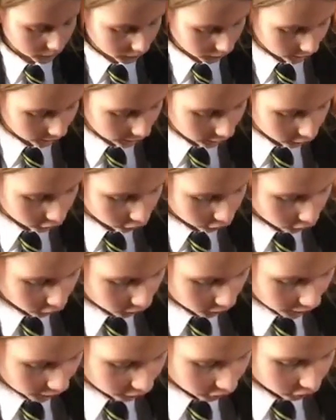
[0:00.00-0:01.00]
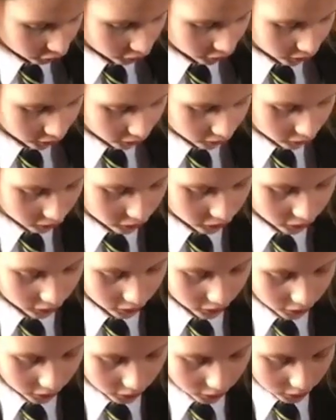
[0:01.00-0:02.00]
Okay, that's all the questions
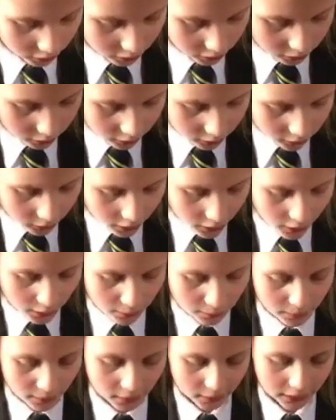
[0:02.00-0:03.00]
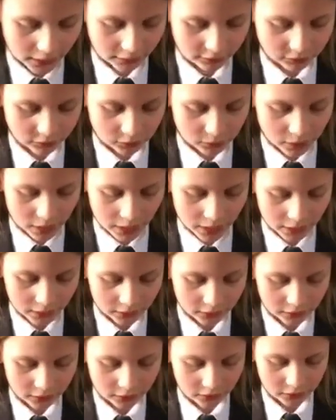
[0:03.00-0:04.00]
I have to ask.
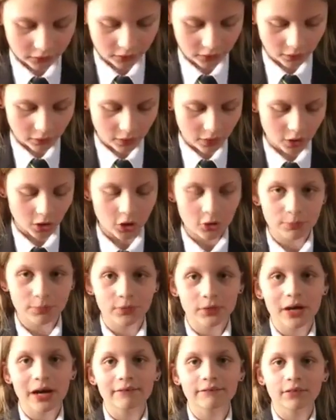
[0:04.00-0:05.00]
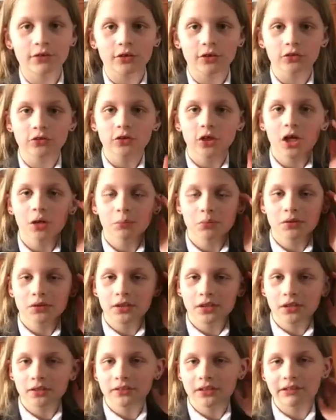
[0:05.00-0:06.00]
So I hope you have a good time in
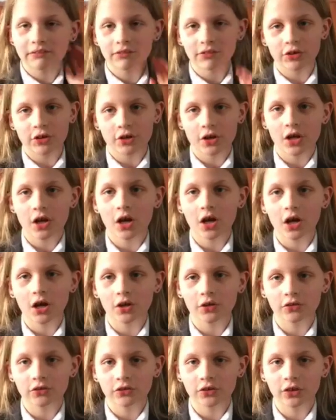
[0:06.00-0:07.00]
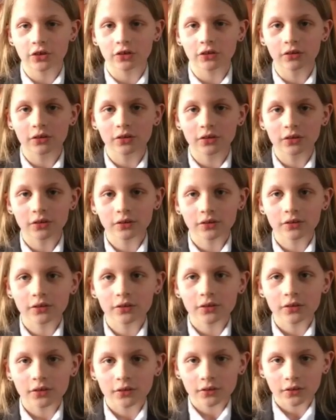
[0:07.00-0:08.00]
Year 7 and at Hartsville.
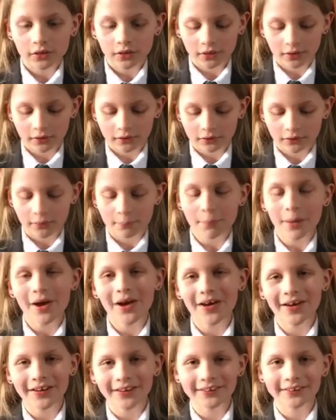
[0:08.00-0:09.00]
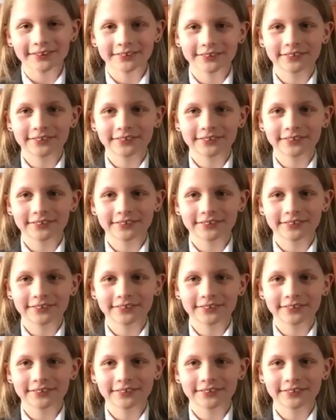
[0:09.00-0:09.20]
So bye!